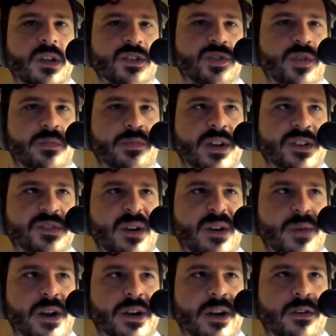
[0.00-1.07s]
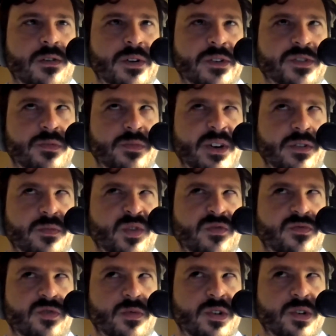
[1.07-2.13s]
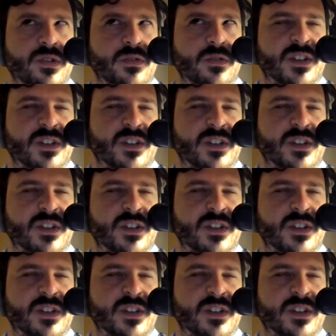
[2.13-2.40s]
So I pressed my right arrow and it told me to move forward.